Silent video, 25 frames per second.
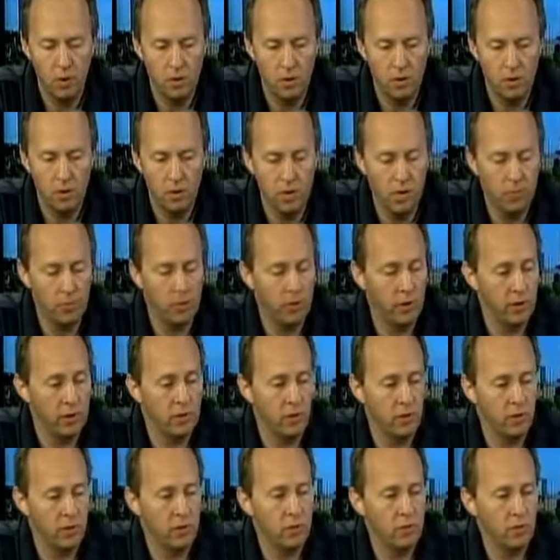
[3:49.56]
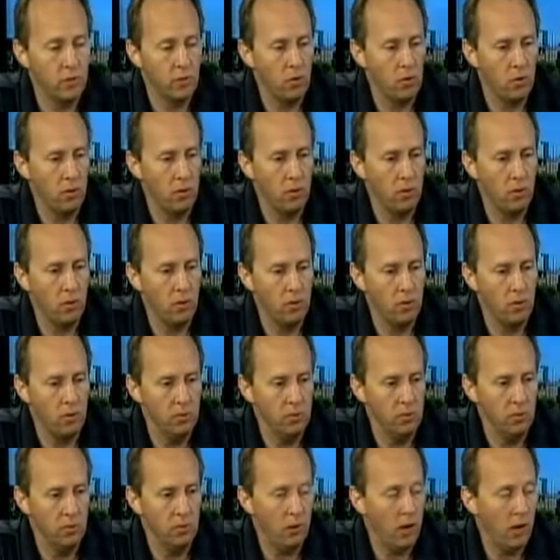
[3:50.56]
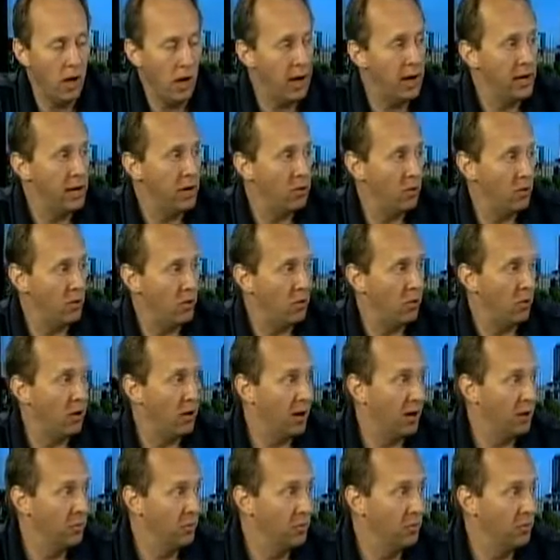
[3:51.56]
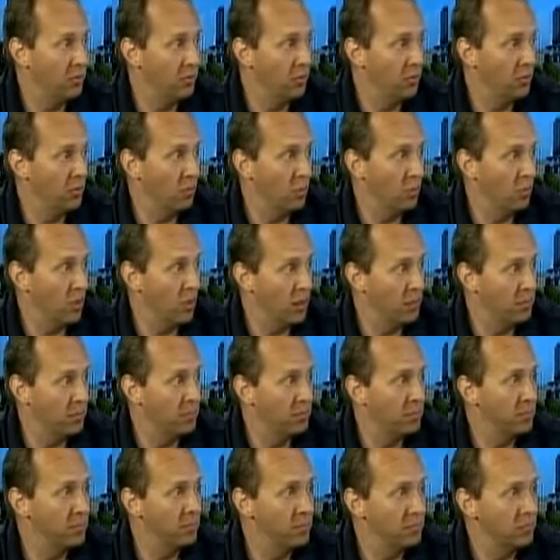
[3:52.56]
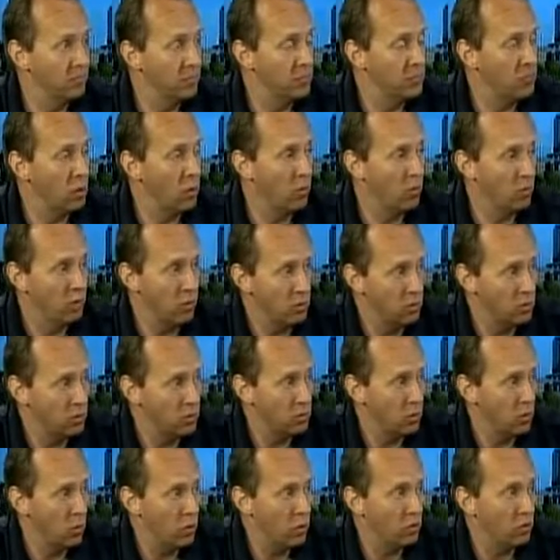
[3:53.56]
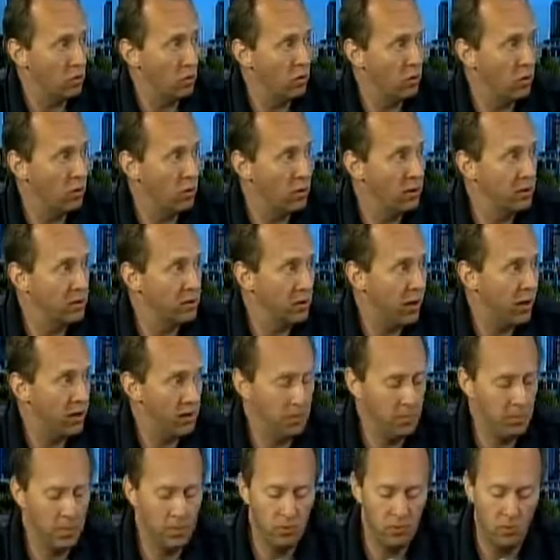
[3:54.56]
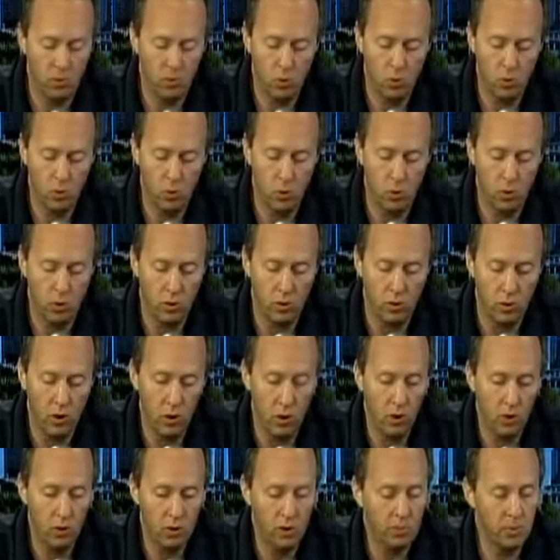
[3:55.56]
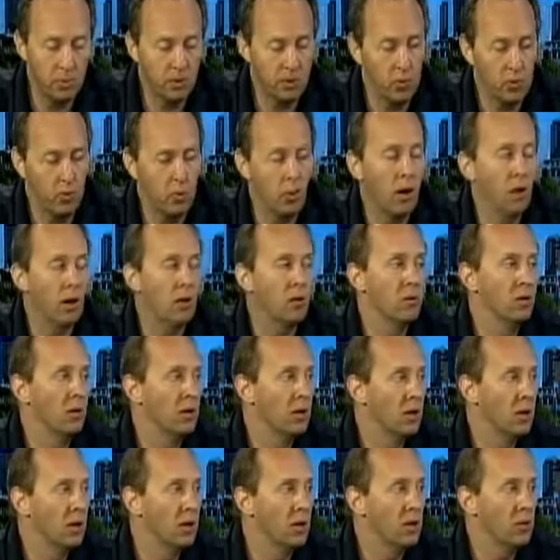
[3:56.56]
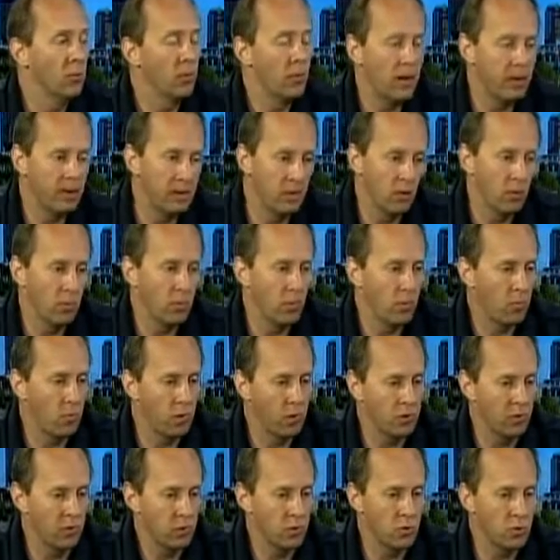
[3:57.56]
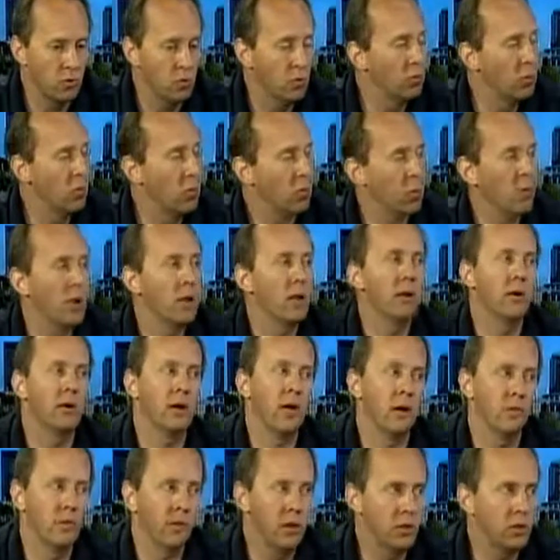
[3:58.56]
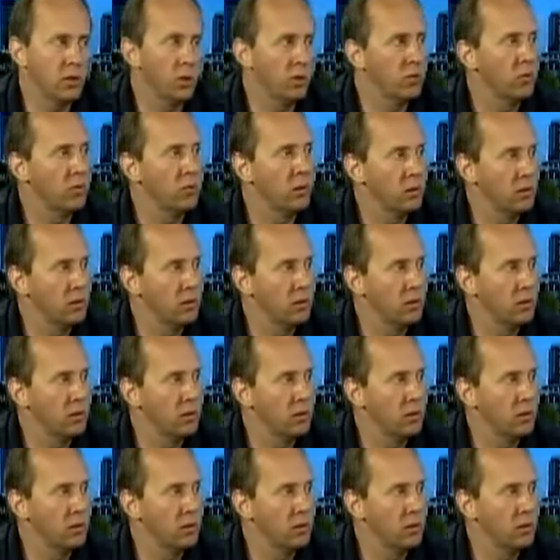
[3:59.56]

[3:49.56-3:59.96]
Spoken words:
couple things. First of all, I hear that a lot when I'm going door to door and talking to people or calling people. Well, when I tell them I'm running for school board, well, I don't have any children